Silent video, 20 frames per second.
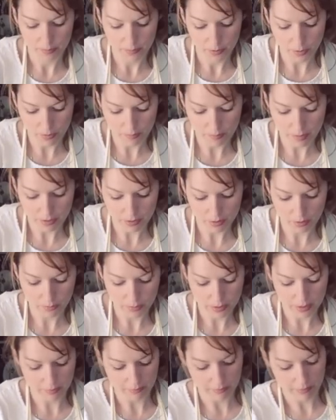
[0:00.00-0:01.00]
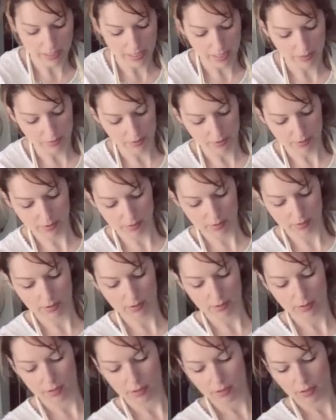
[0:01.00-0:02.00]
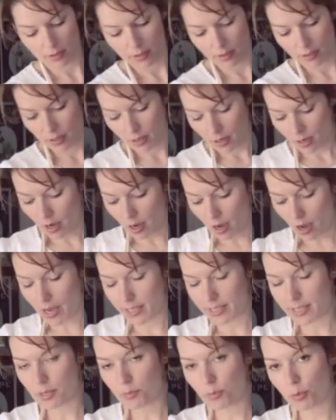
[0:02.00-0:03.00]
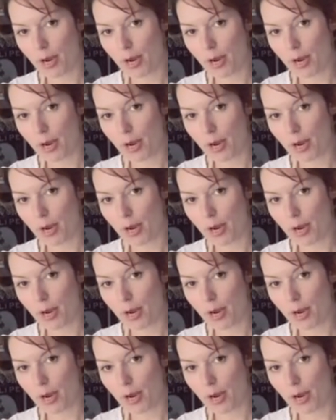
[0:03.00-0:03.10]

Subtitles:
going back to the wedding flowers, I did